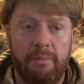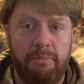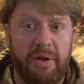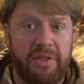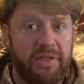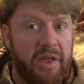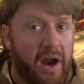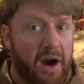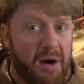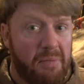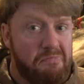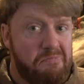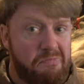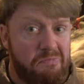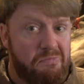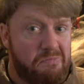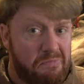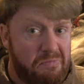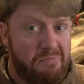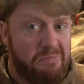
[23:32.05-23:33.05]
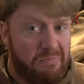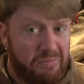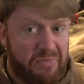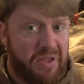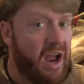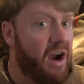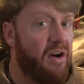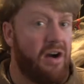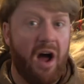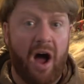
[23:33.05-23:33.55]
but they're
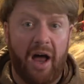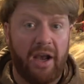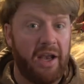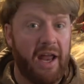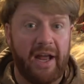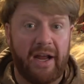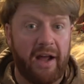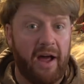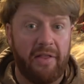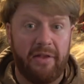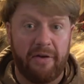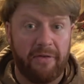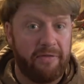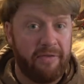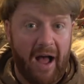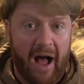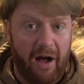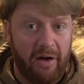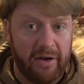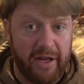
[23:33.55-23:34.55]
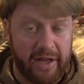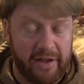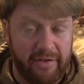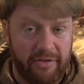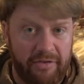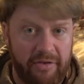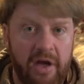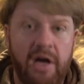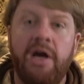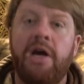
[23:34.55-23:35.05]
they're not like other
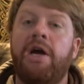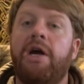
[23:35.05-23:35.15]
falcons.